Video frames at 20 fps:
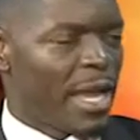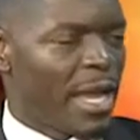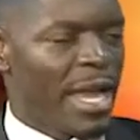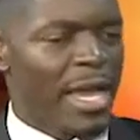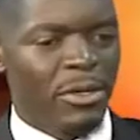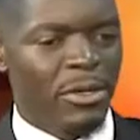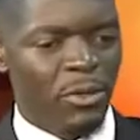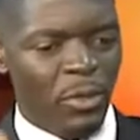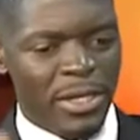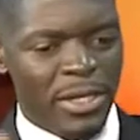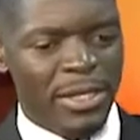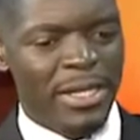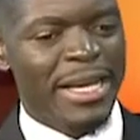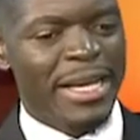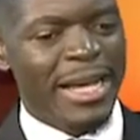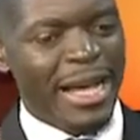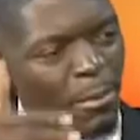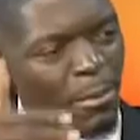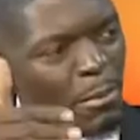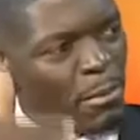Right. And when they
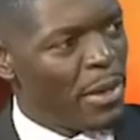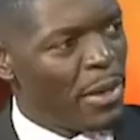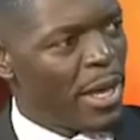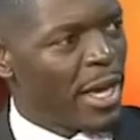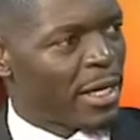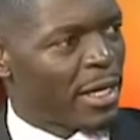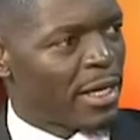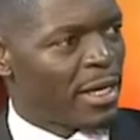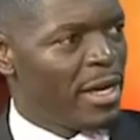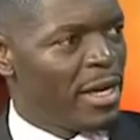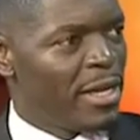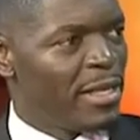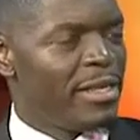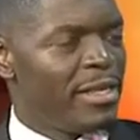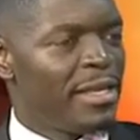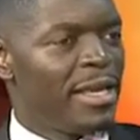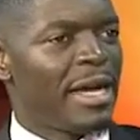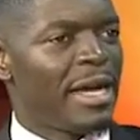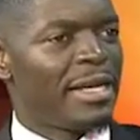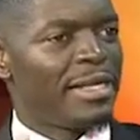come back,
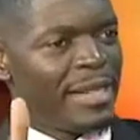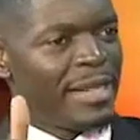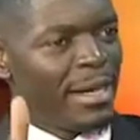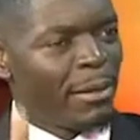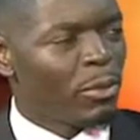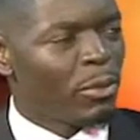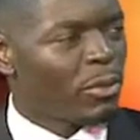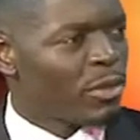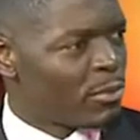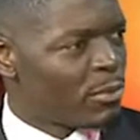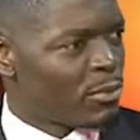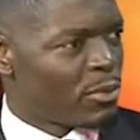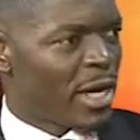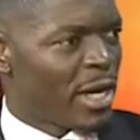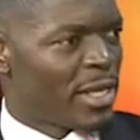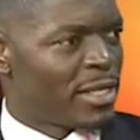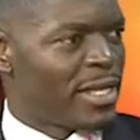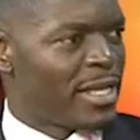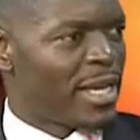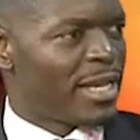they are double the
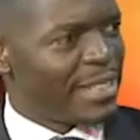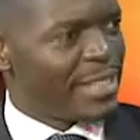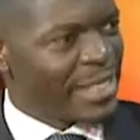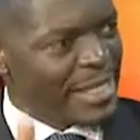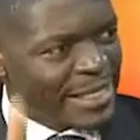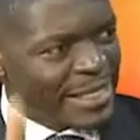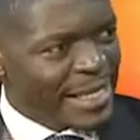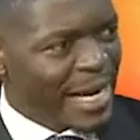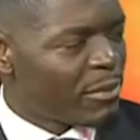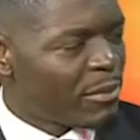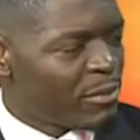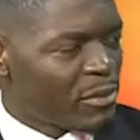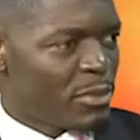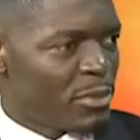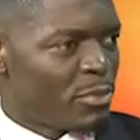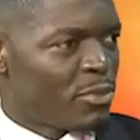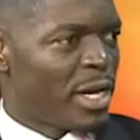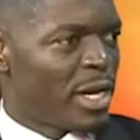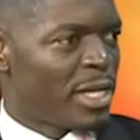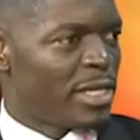price. They are 10 times the
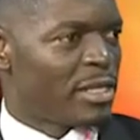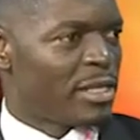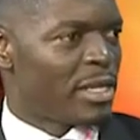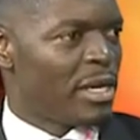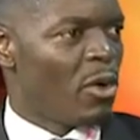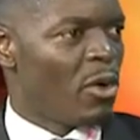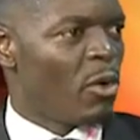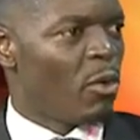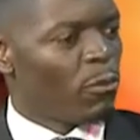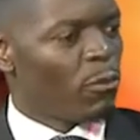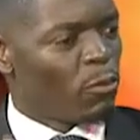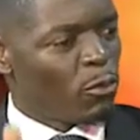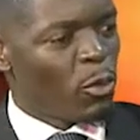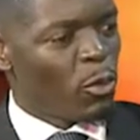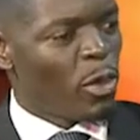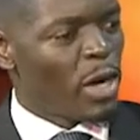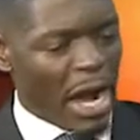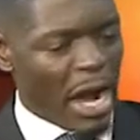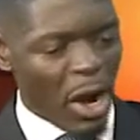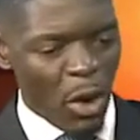price of
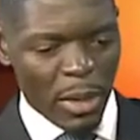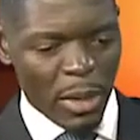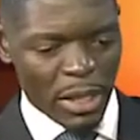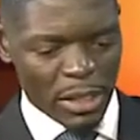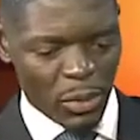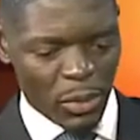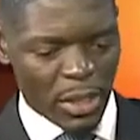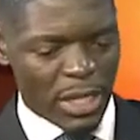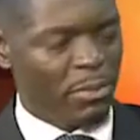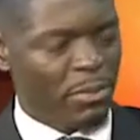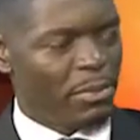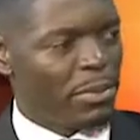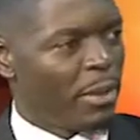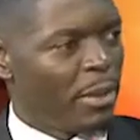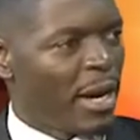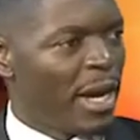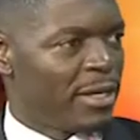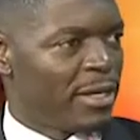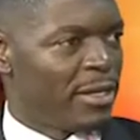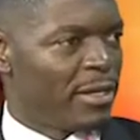how much we can be
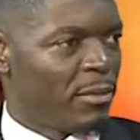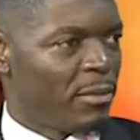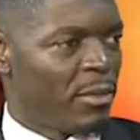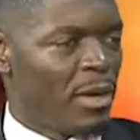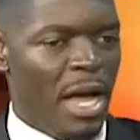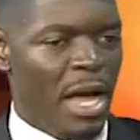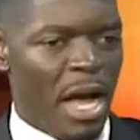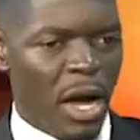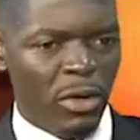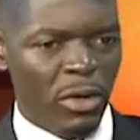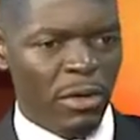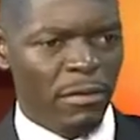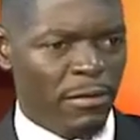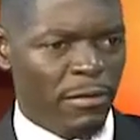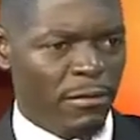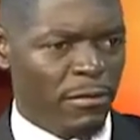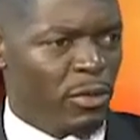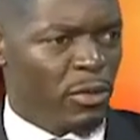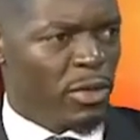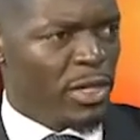buying them. Right. I'll give you a
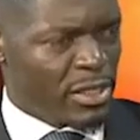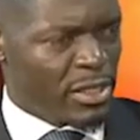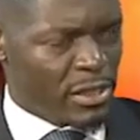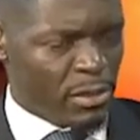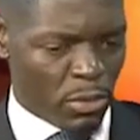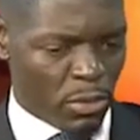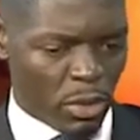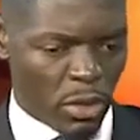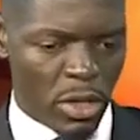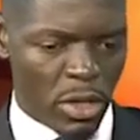very good example.